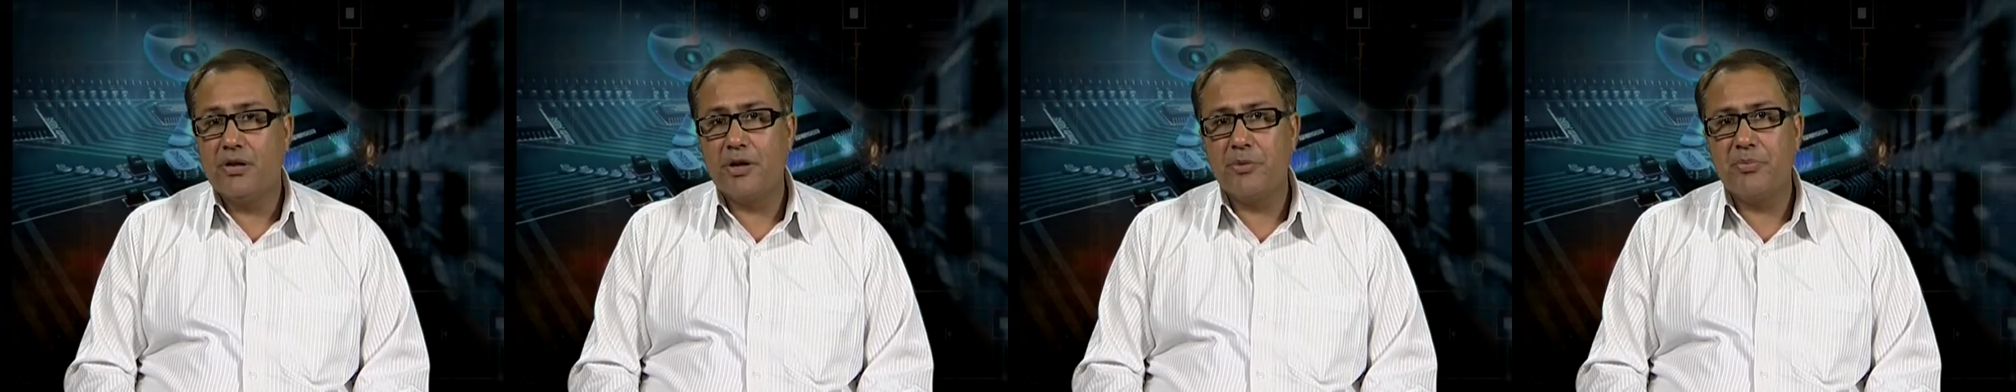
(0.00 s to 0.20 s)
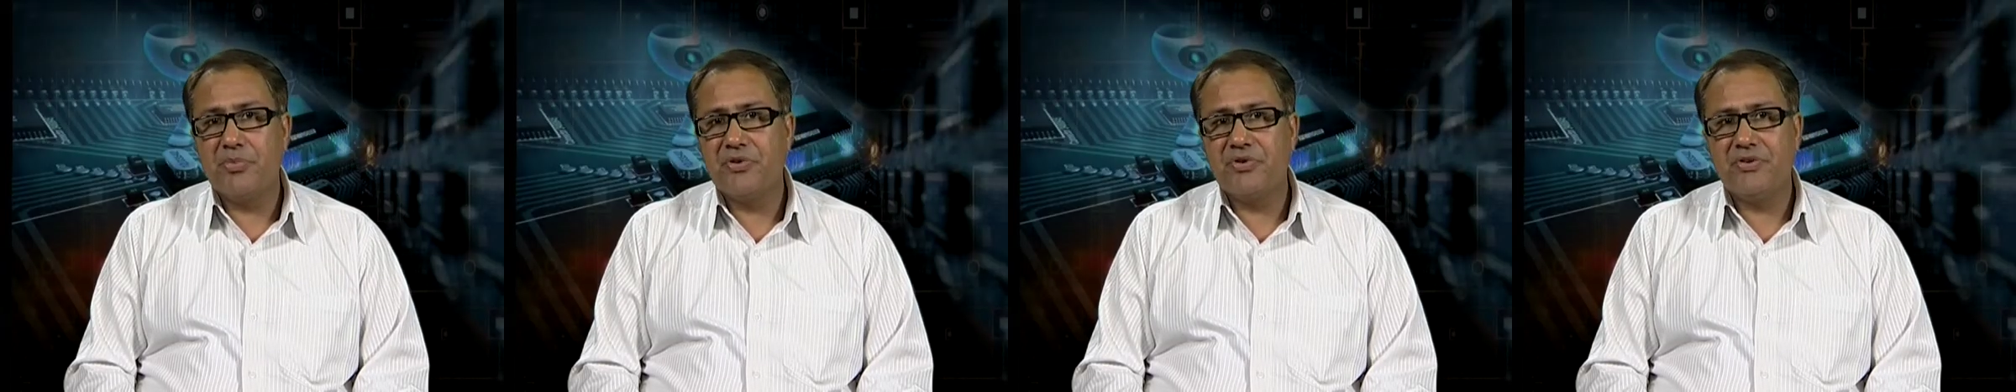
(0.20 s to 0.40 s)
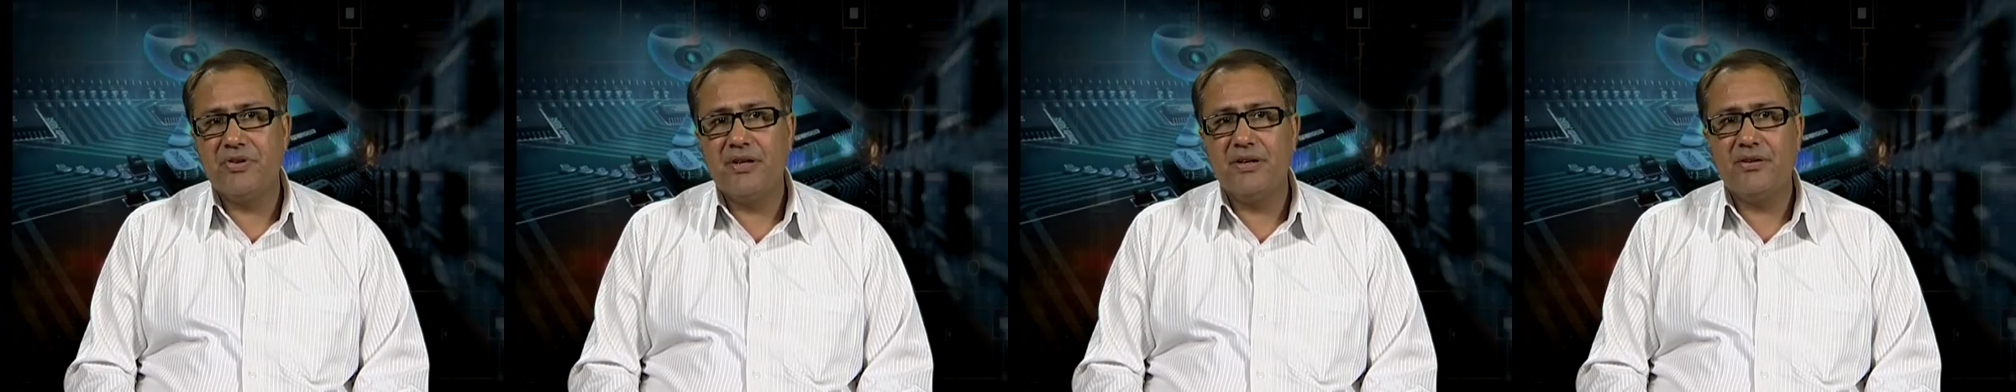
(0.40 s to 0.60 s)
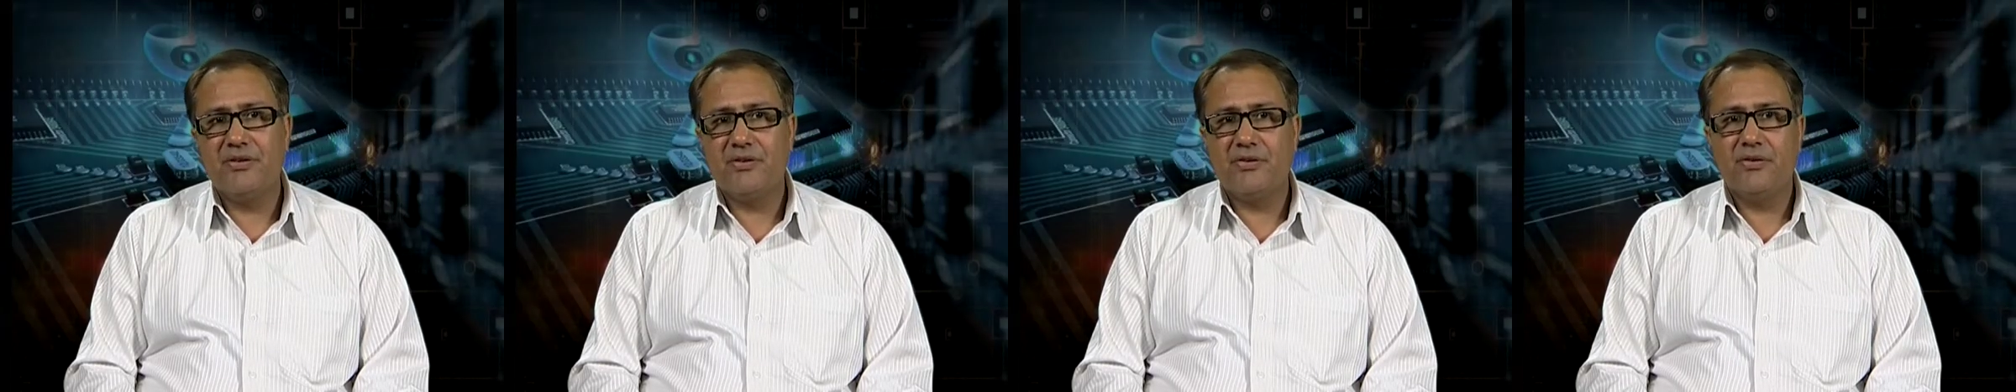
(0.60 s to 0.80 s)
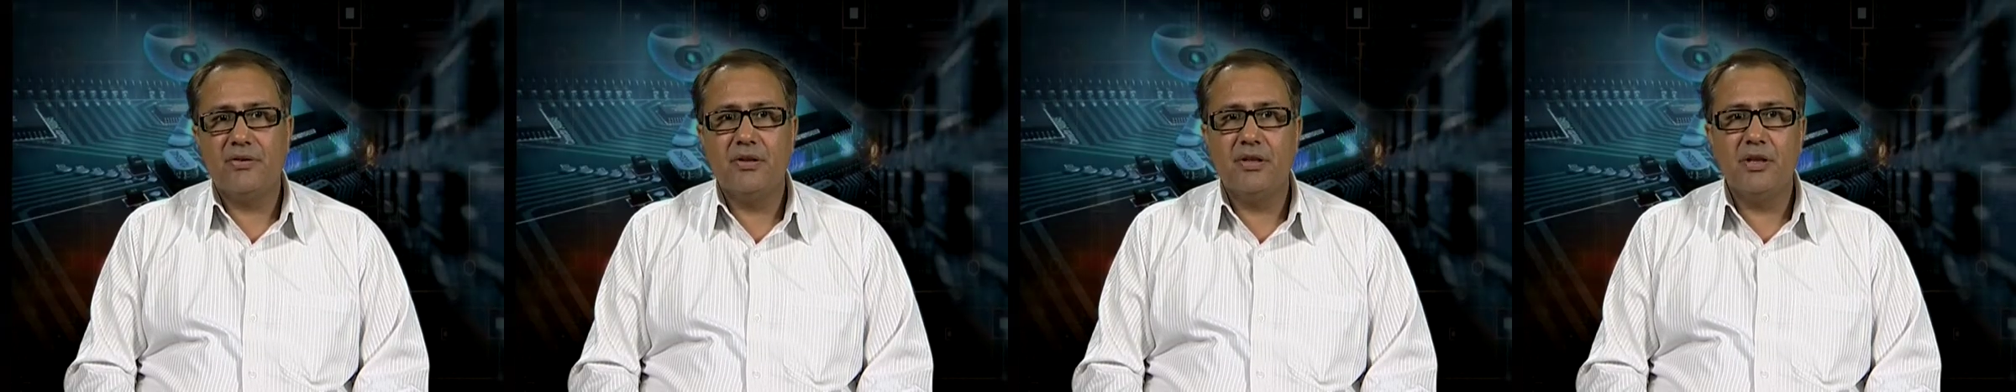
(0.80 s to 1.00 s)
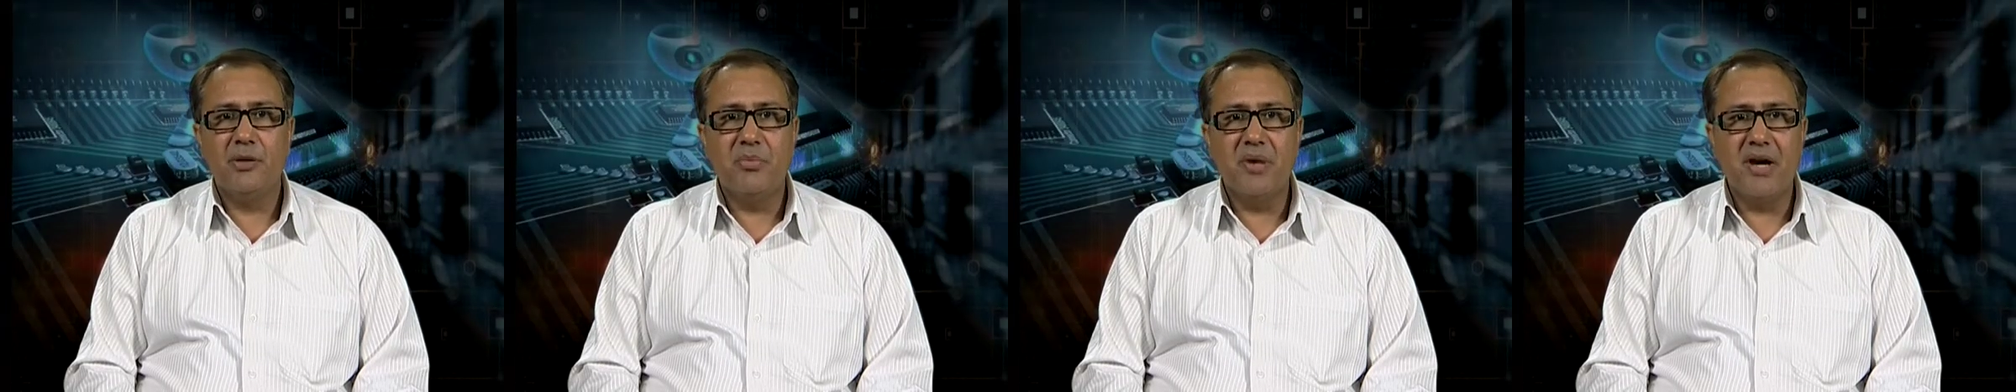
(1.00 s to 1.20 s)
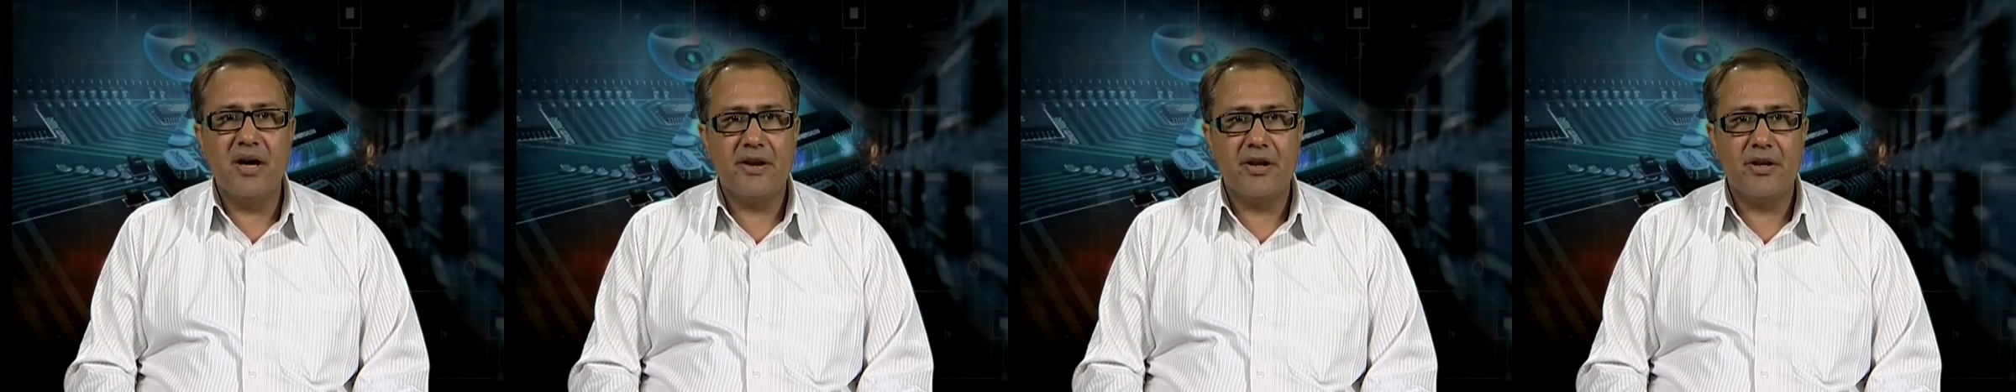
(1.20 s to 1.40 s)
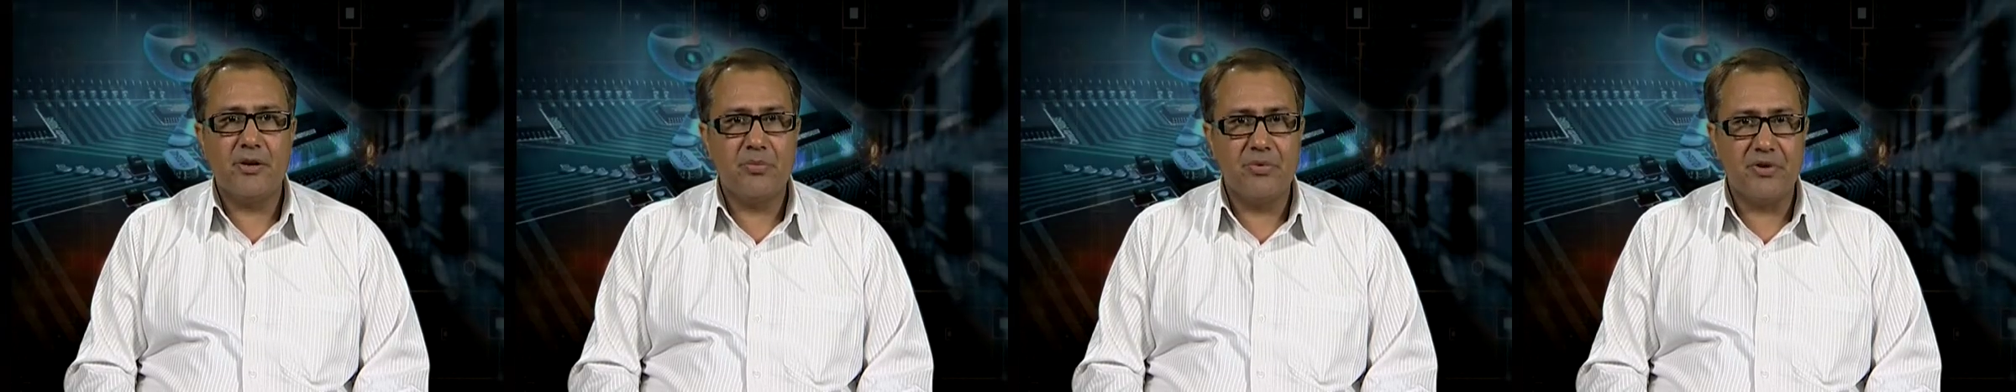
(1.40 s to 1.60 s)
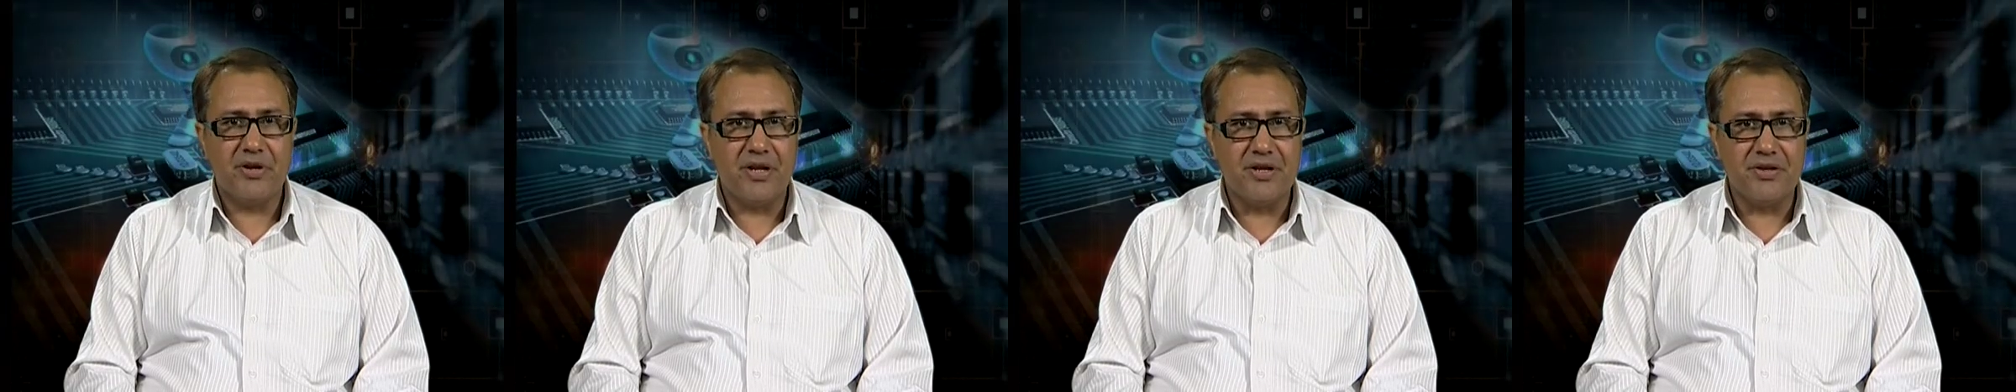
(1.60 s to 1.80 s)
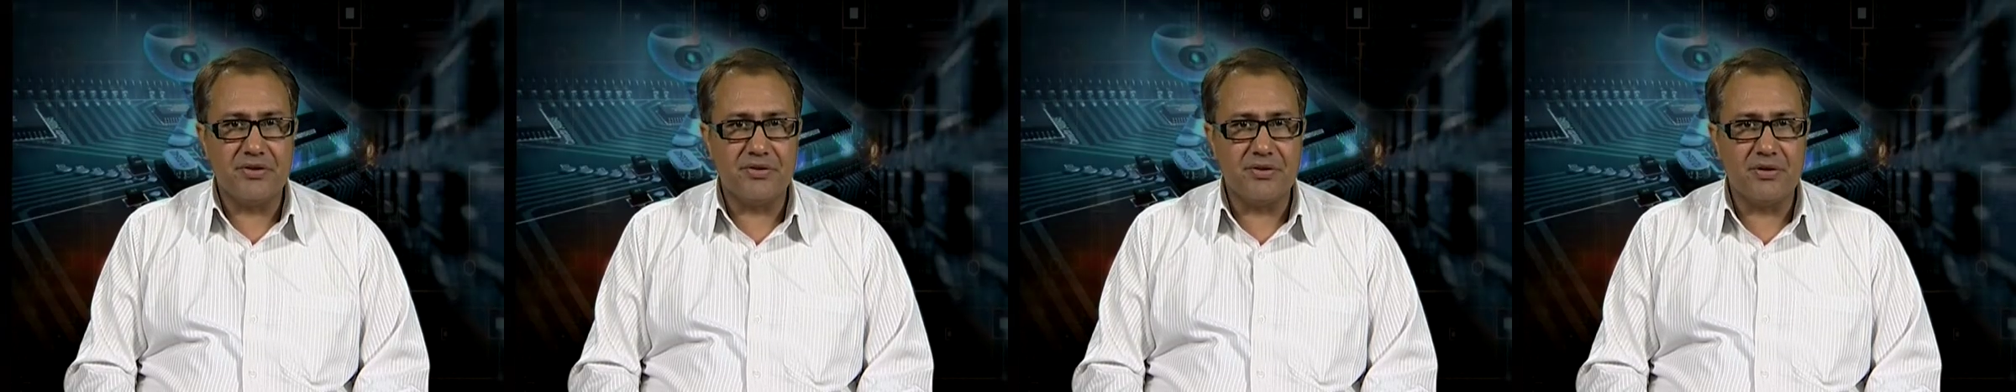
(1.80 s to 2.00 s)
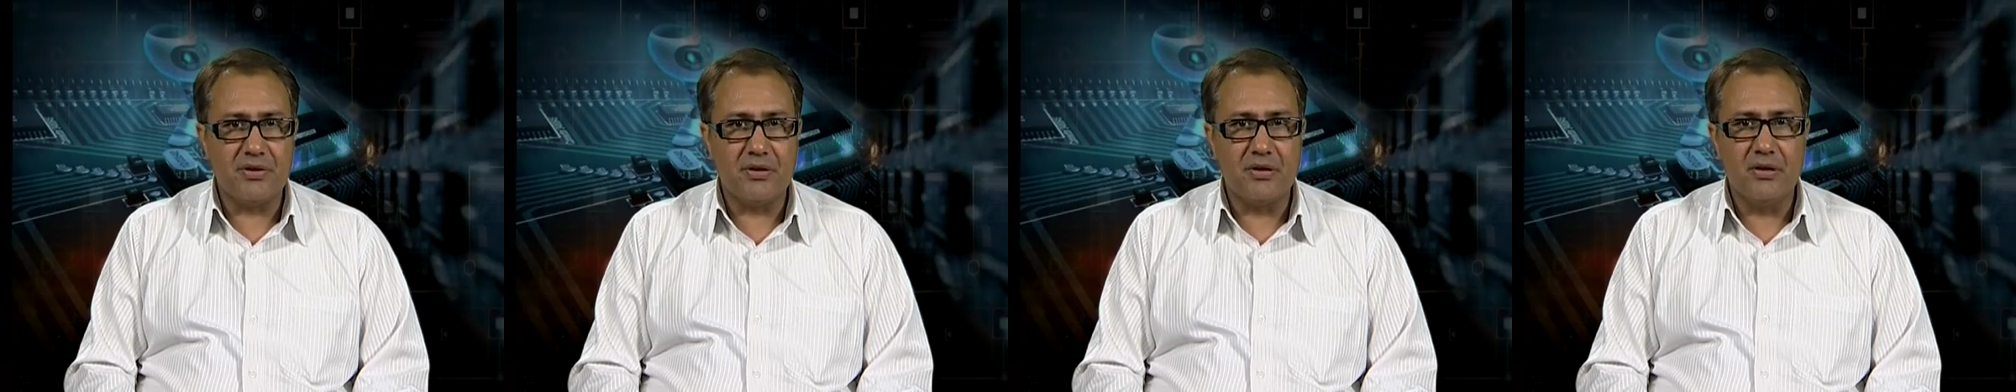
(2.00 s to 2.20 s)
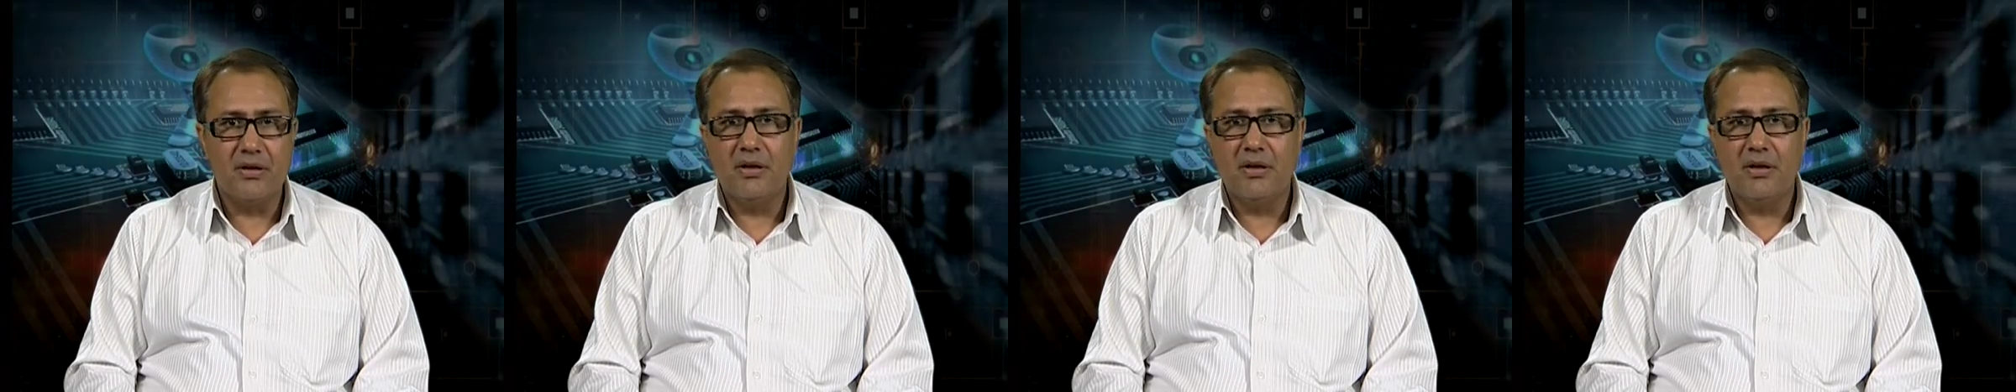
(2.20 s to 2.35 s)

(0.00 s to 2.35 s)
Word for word: represents the barrier potential